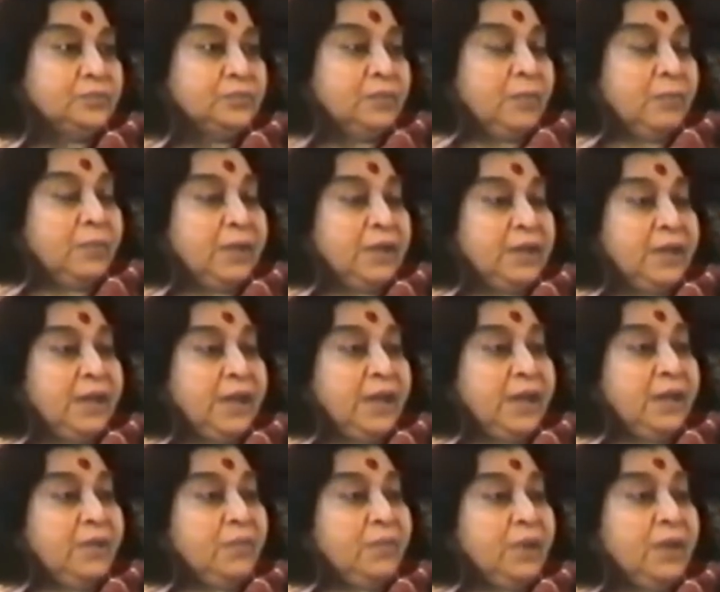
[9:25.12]
But
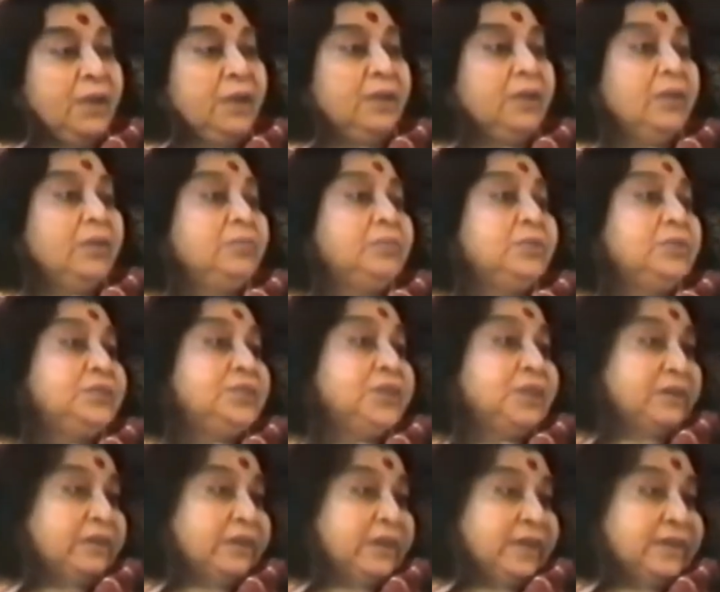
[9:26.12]
any one of the
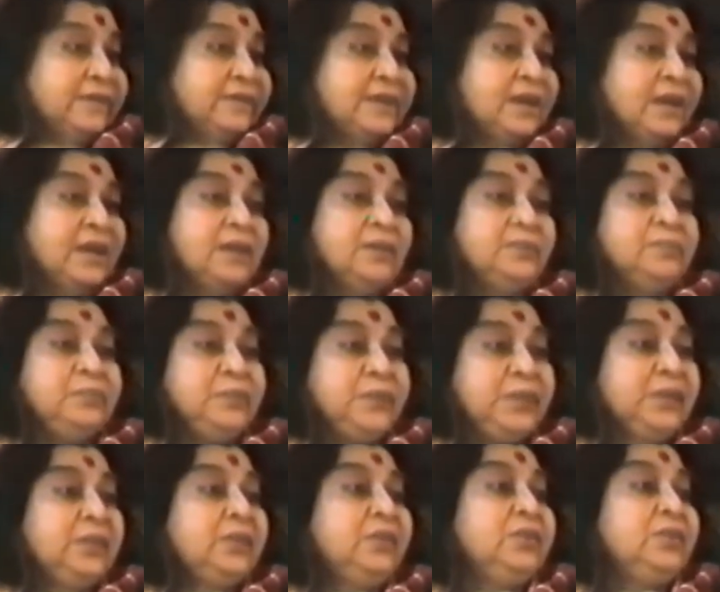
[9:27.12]
chakras are
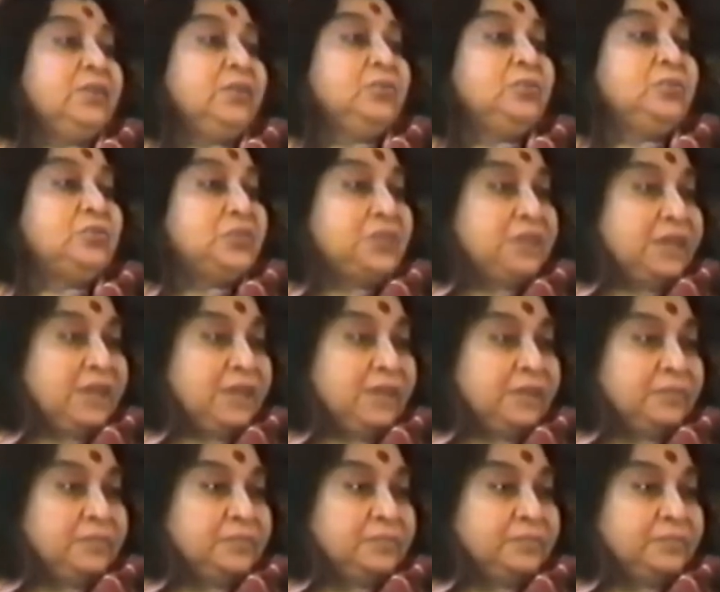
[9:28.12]
weak in you still.
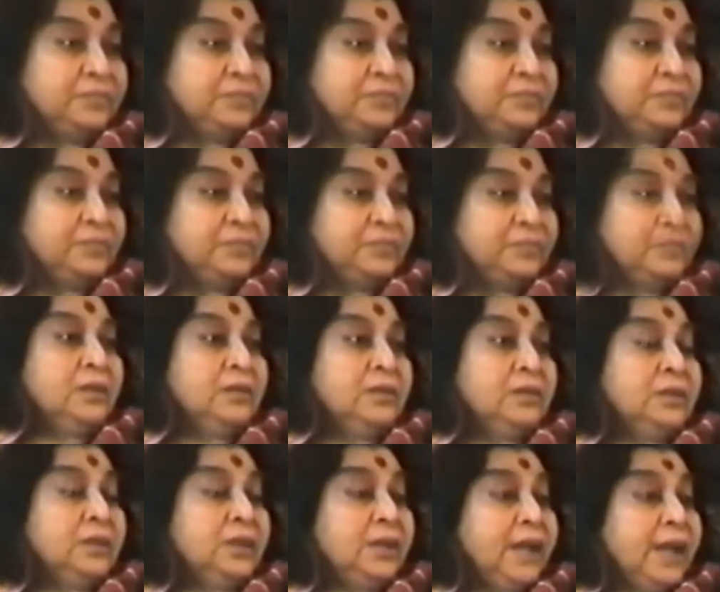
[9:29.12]

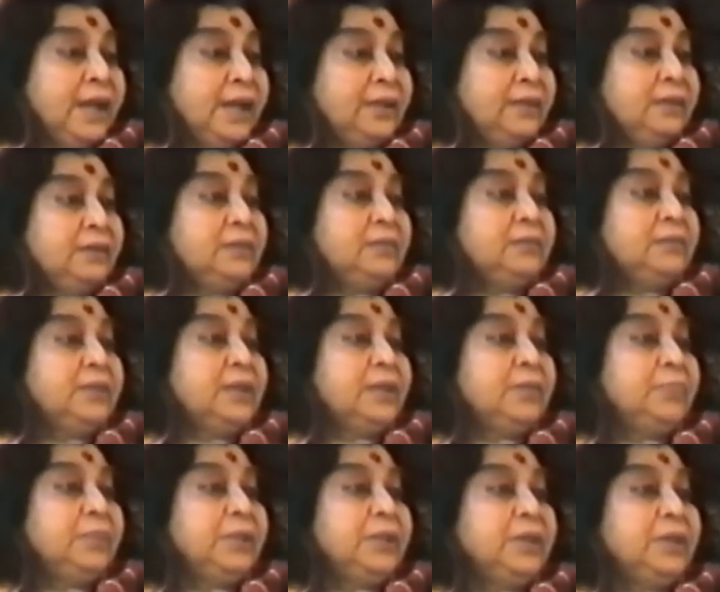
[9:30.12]
The light
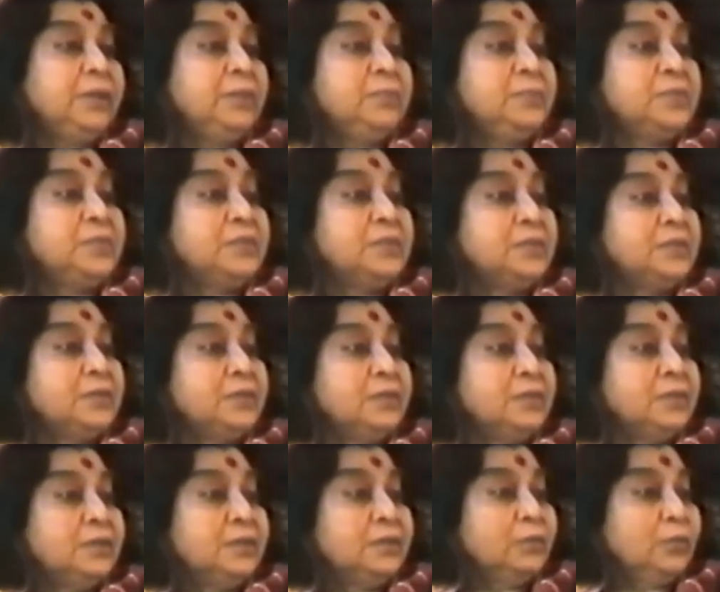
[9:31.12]
that becomes
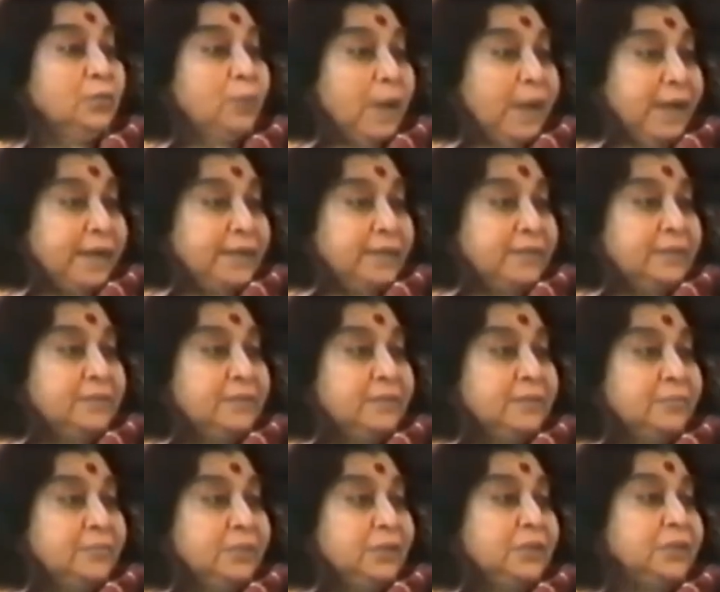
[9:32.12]
white
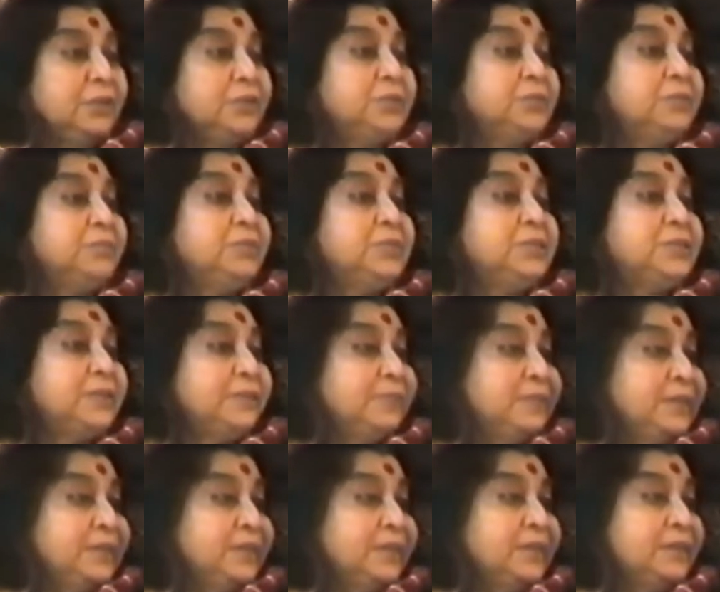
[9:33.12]
because of the
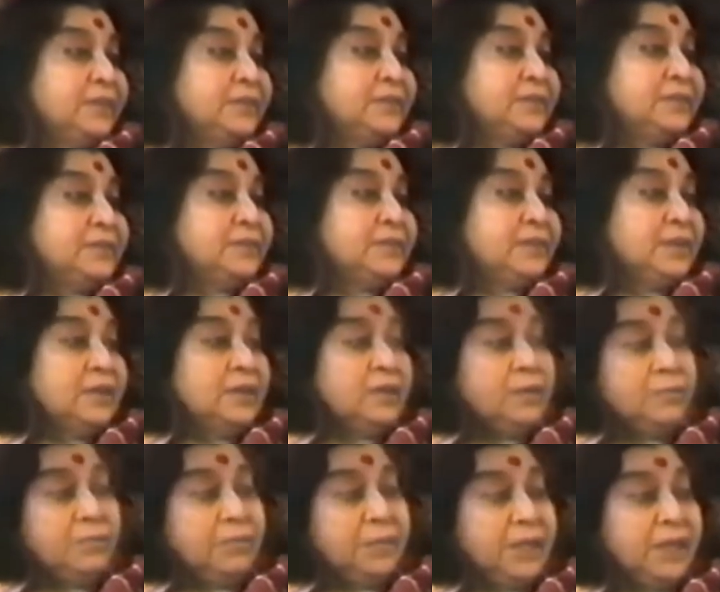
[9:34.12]
7 colors
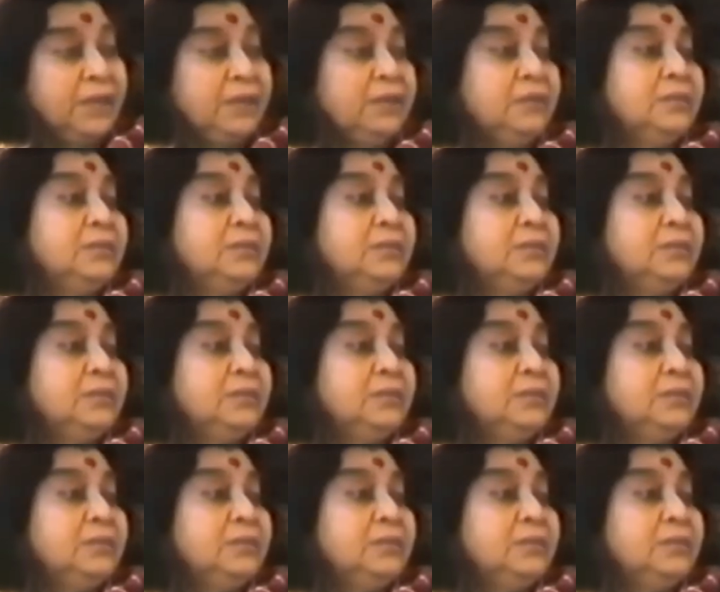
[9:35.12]
may